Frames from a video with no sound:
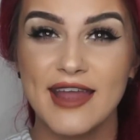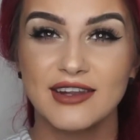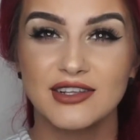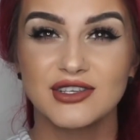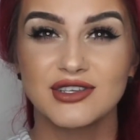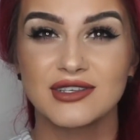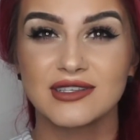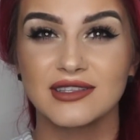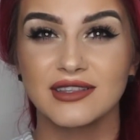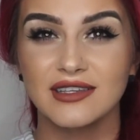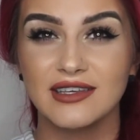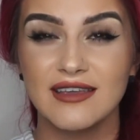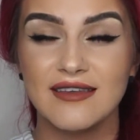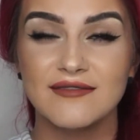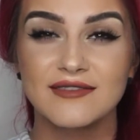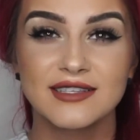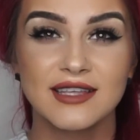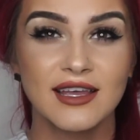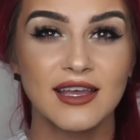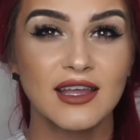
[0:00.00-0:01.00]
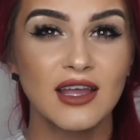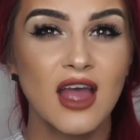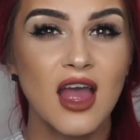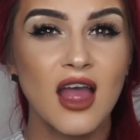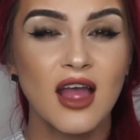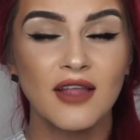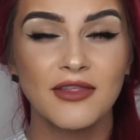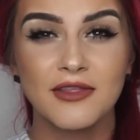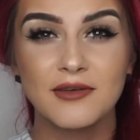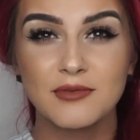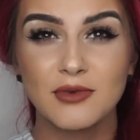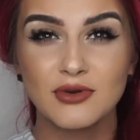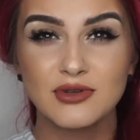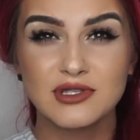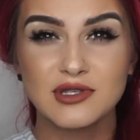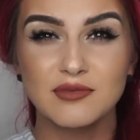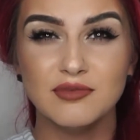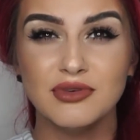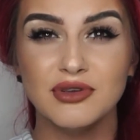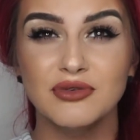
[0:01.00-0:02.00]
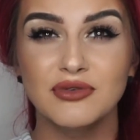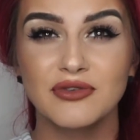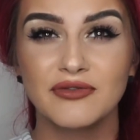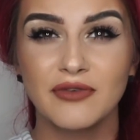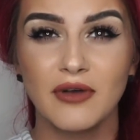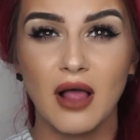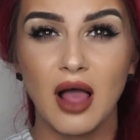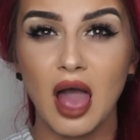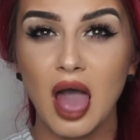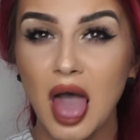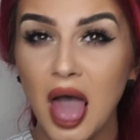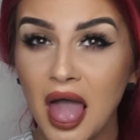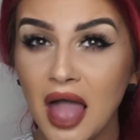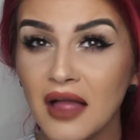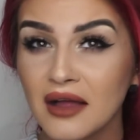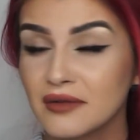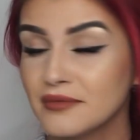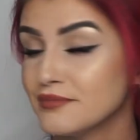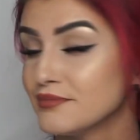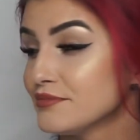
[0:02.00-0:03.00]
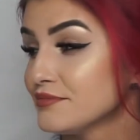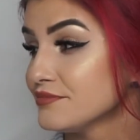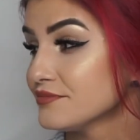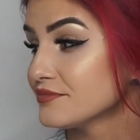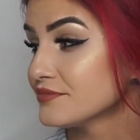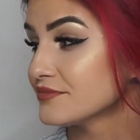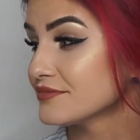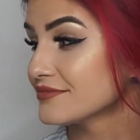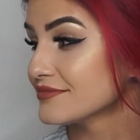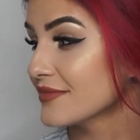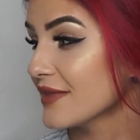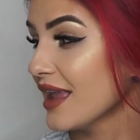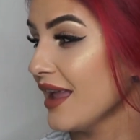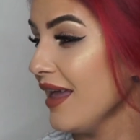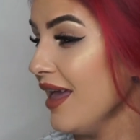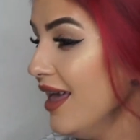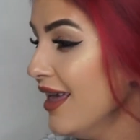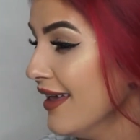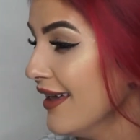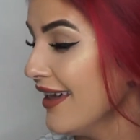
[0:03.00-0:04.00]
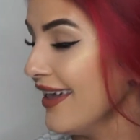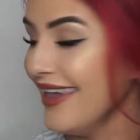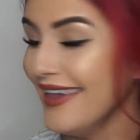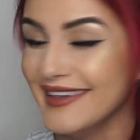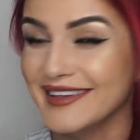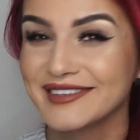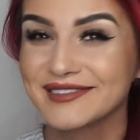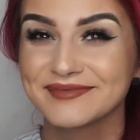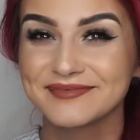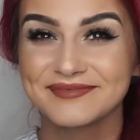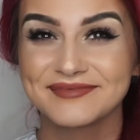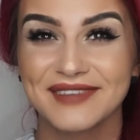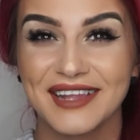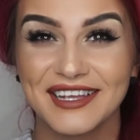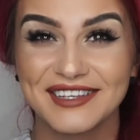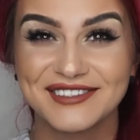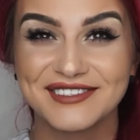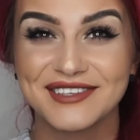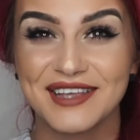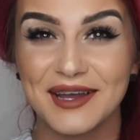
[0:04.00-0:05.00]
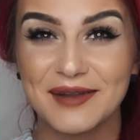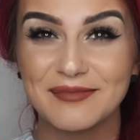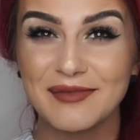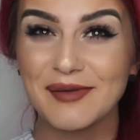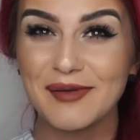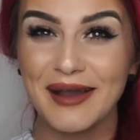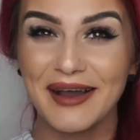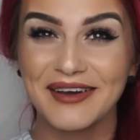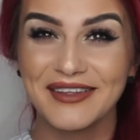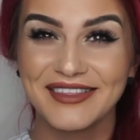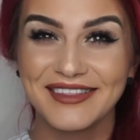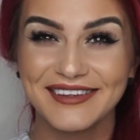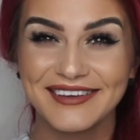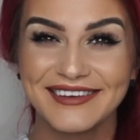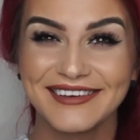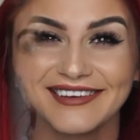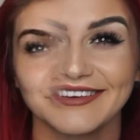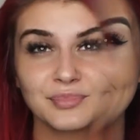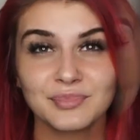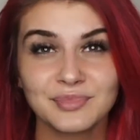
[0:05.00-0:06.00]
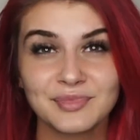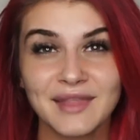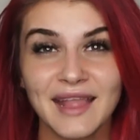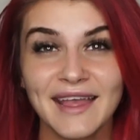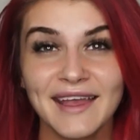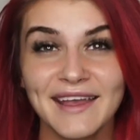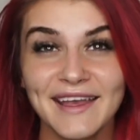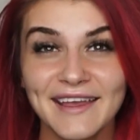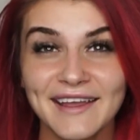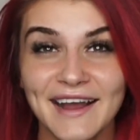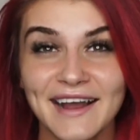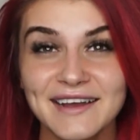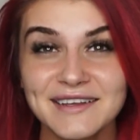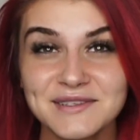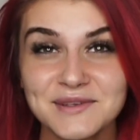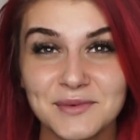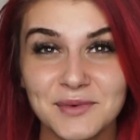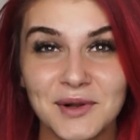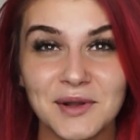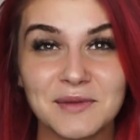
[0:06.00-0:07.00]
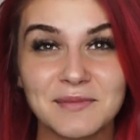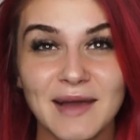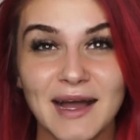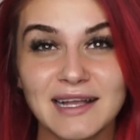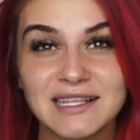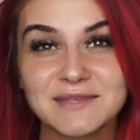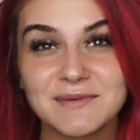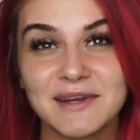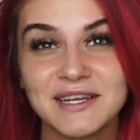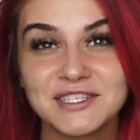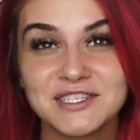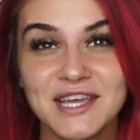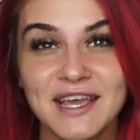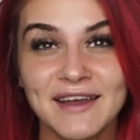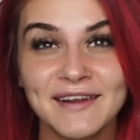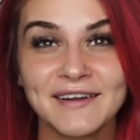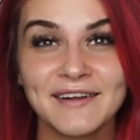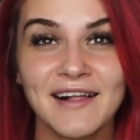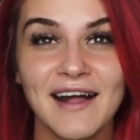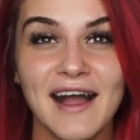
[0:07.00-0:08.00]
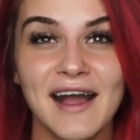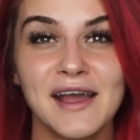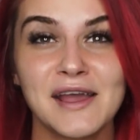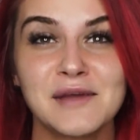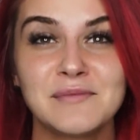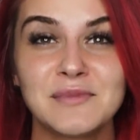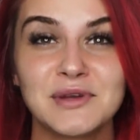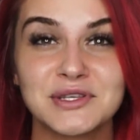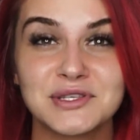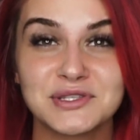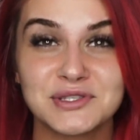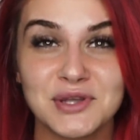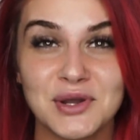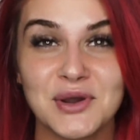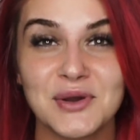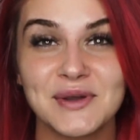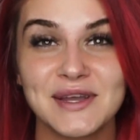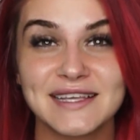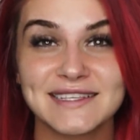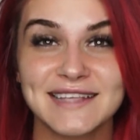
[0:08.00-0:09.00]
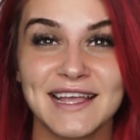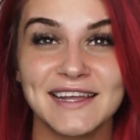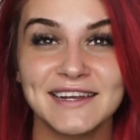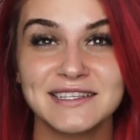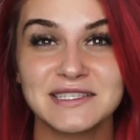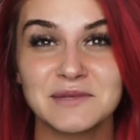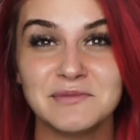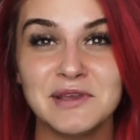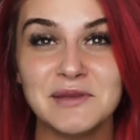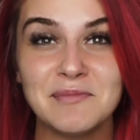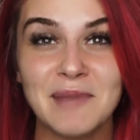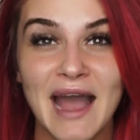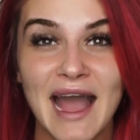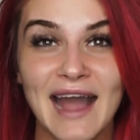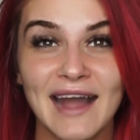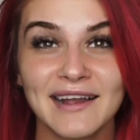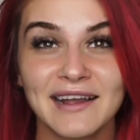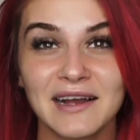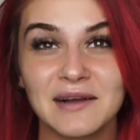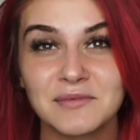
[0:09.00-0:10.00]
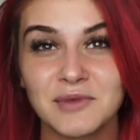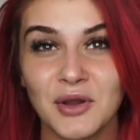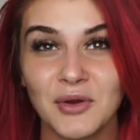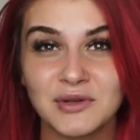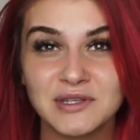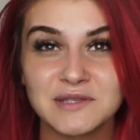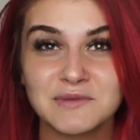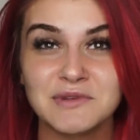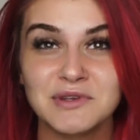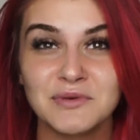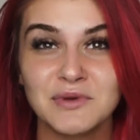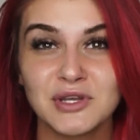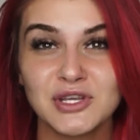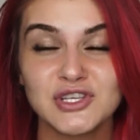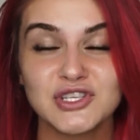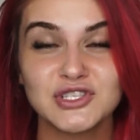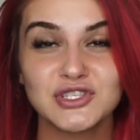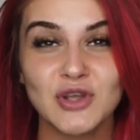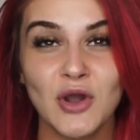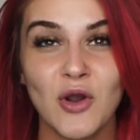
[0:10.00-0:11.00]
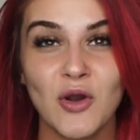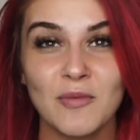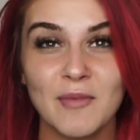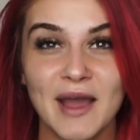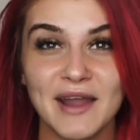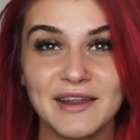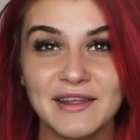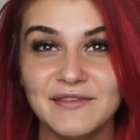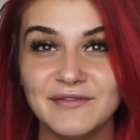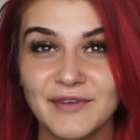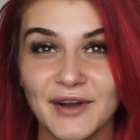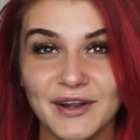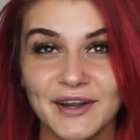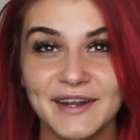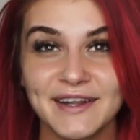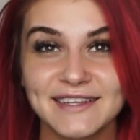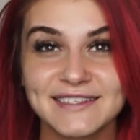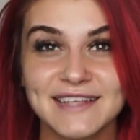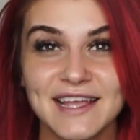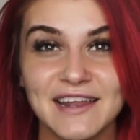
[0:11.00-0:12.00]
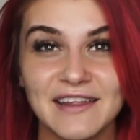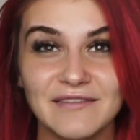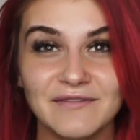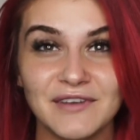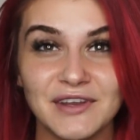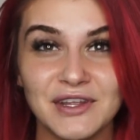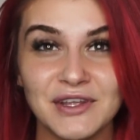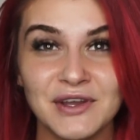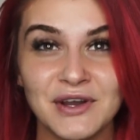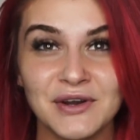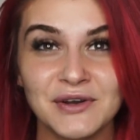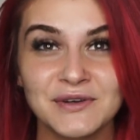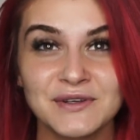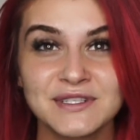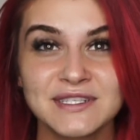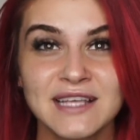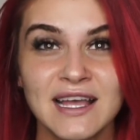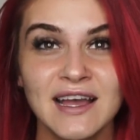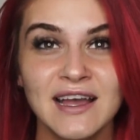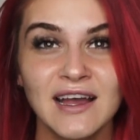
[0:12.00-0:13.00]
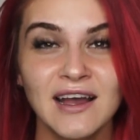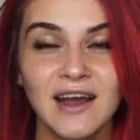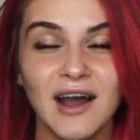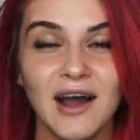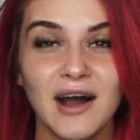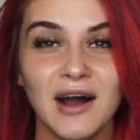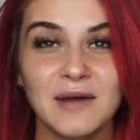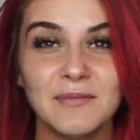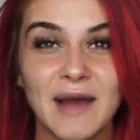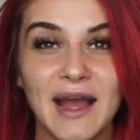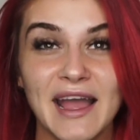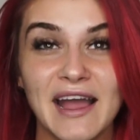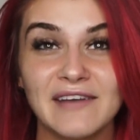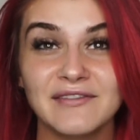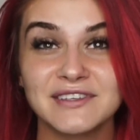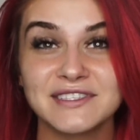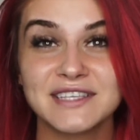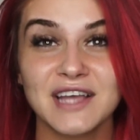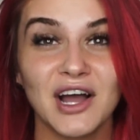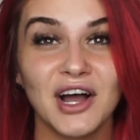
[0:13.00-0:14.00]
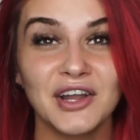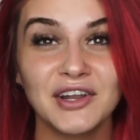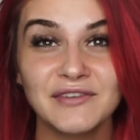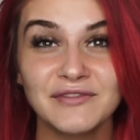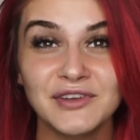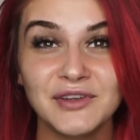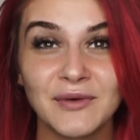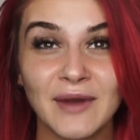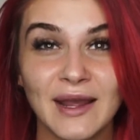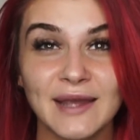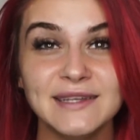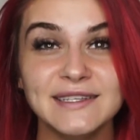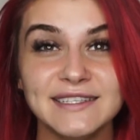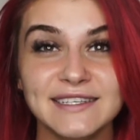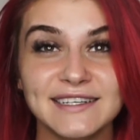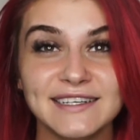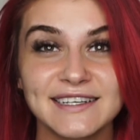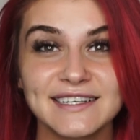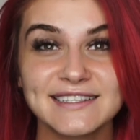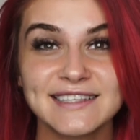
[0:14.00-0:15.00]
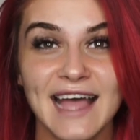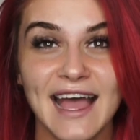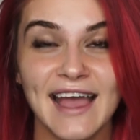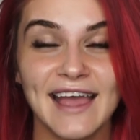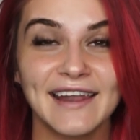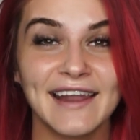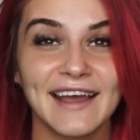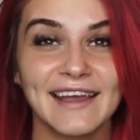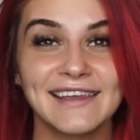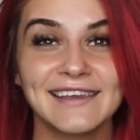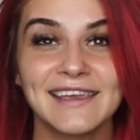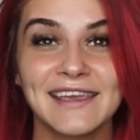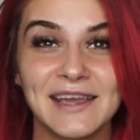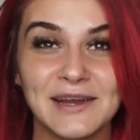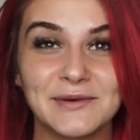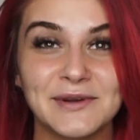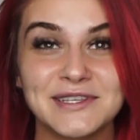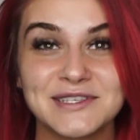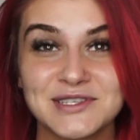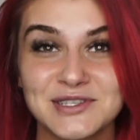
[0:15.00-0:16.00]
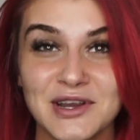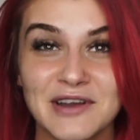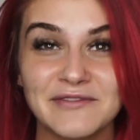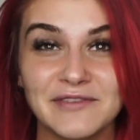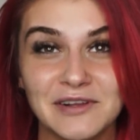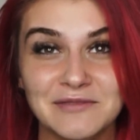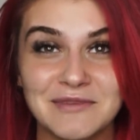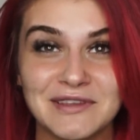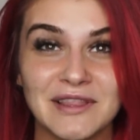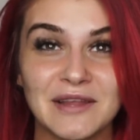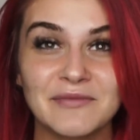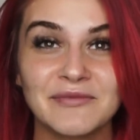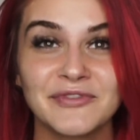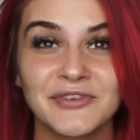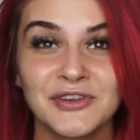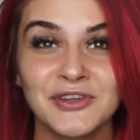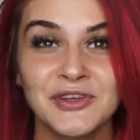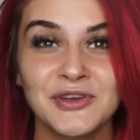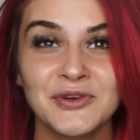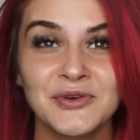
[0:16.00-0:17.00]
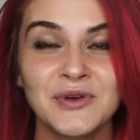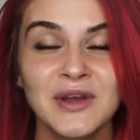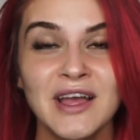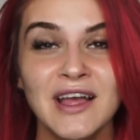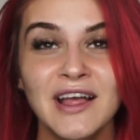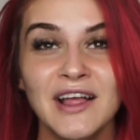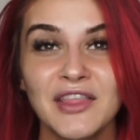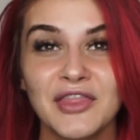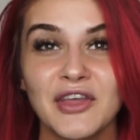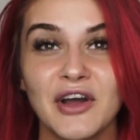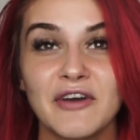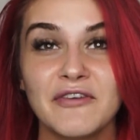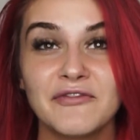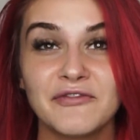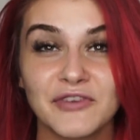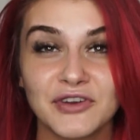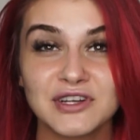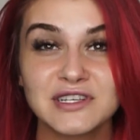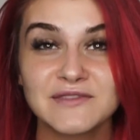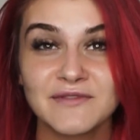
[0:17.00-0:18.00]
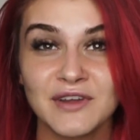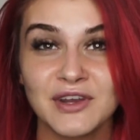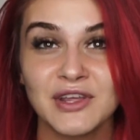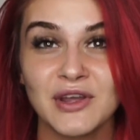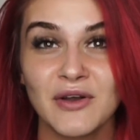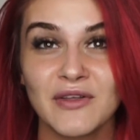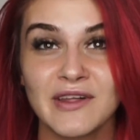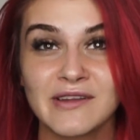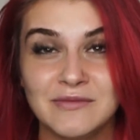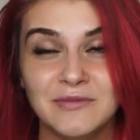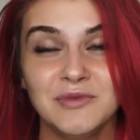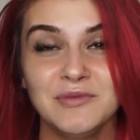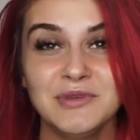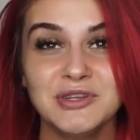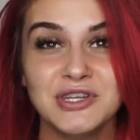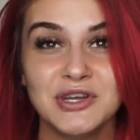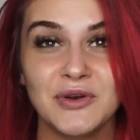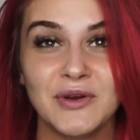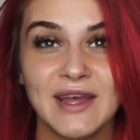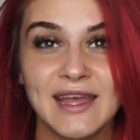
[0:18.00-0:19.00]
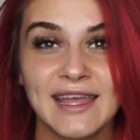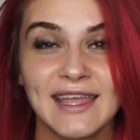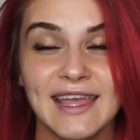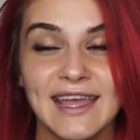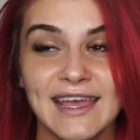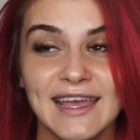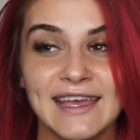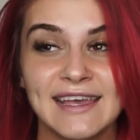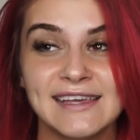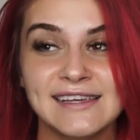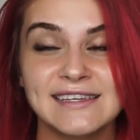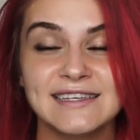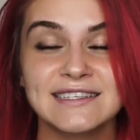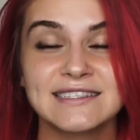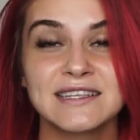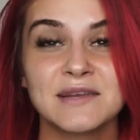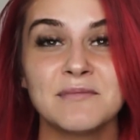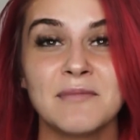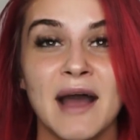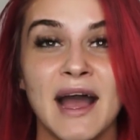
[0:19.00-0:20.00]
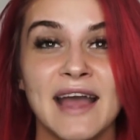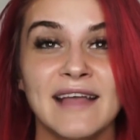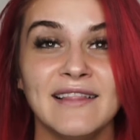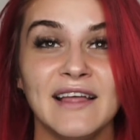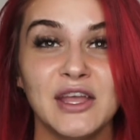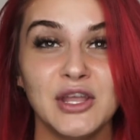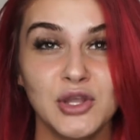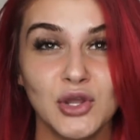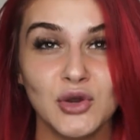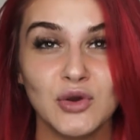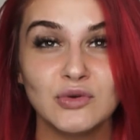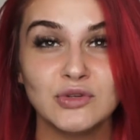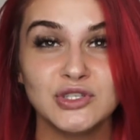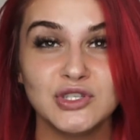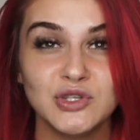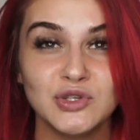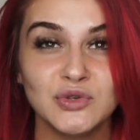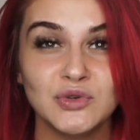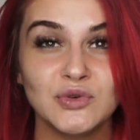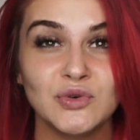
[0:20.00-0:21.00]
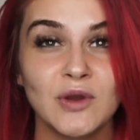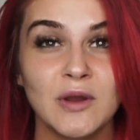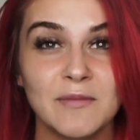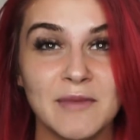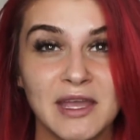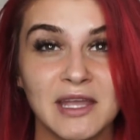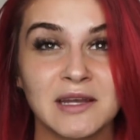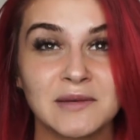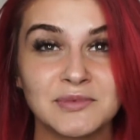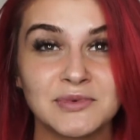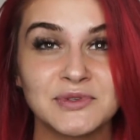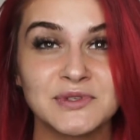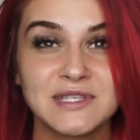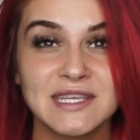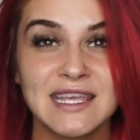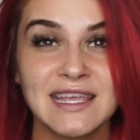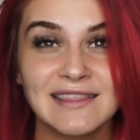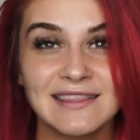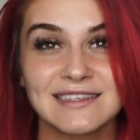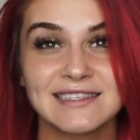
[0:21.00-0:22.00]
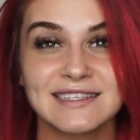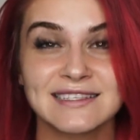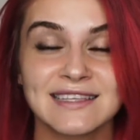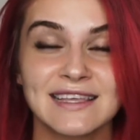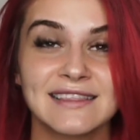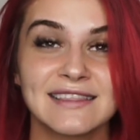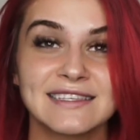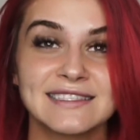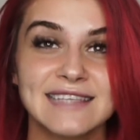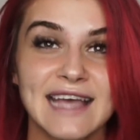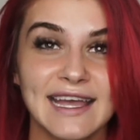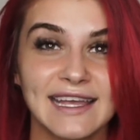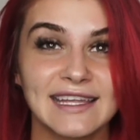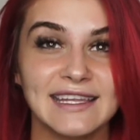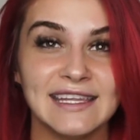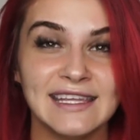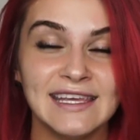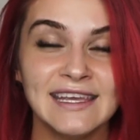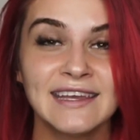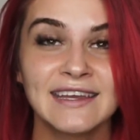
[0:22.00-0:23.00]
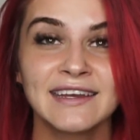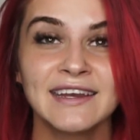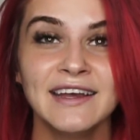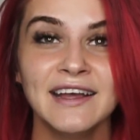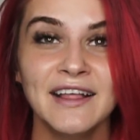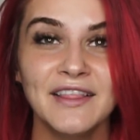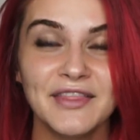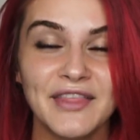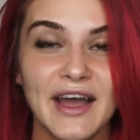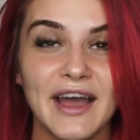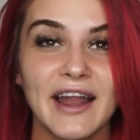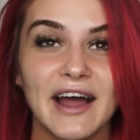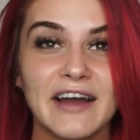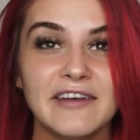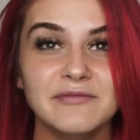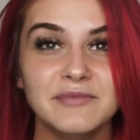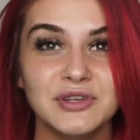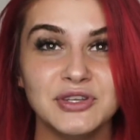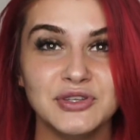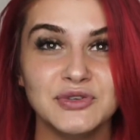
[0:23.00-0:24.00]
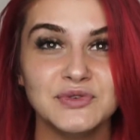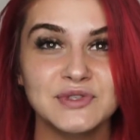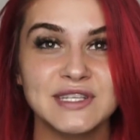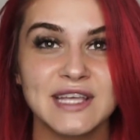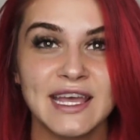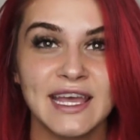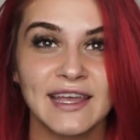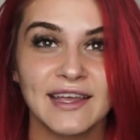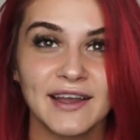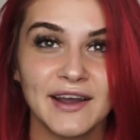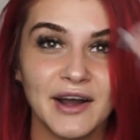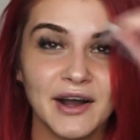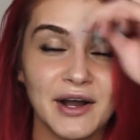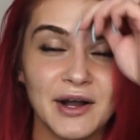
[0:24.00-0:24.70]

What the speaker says: and it just leaves like the most beautiful it just got in my mouth. Hey guys, welcome back to my channel. I am so excited to be back. I'm going to be doing so many fun and exciting videos. I have a ton of new ideas and I can't wait to start filming them for you. The first video that I'm going to be doing is my like go-to makeup routine. This is like the technique that I've been using